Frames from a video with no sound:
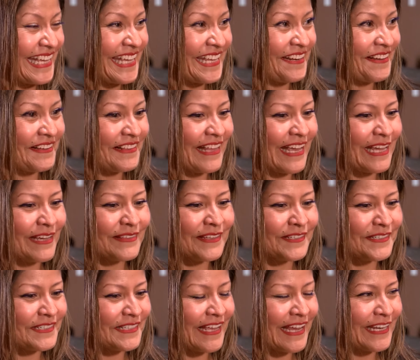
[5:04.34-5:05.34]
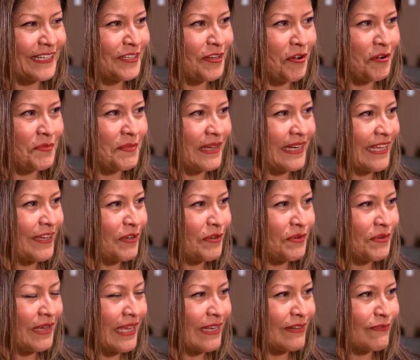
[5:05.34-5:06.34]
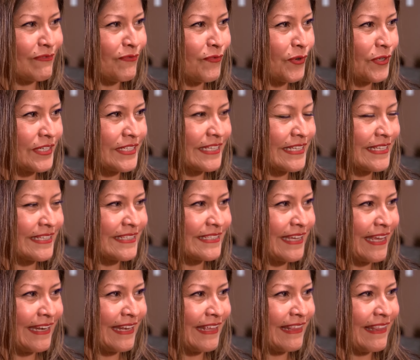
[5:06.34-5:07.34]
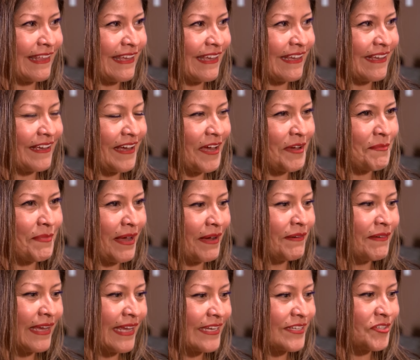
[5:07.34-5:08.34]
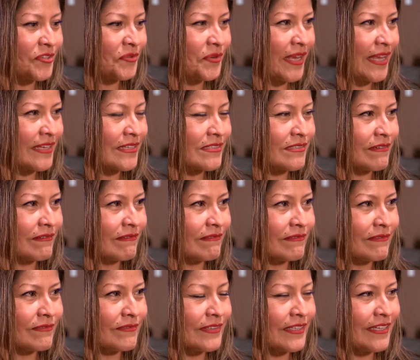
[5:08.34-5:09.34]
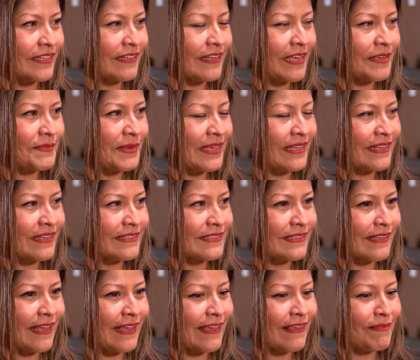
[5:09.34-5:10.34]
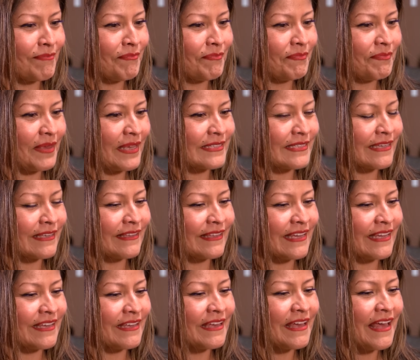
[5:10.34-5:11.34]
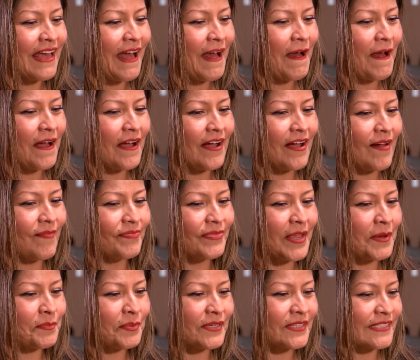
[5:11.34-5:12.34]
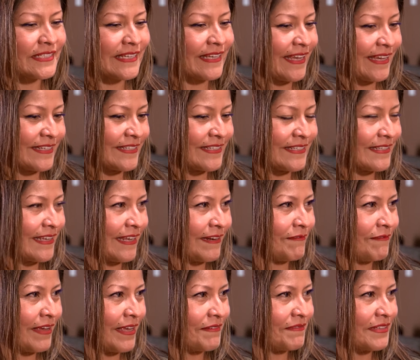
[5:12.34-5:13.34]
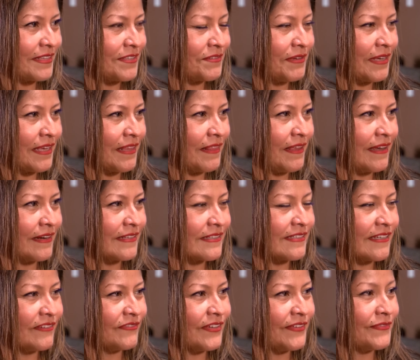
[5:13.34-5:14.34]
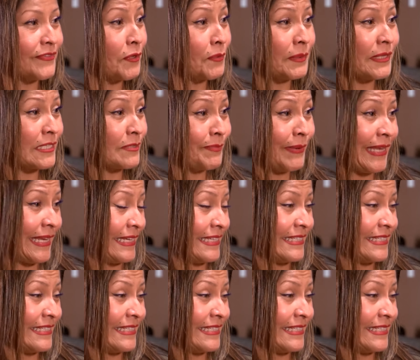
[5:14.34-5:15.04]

you know, like there's like nobody who enforces anything about HOAs. So, you know what I mean? It's like basically a person can just get away with doing a lot of stuff if nobody's paying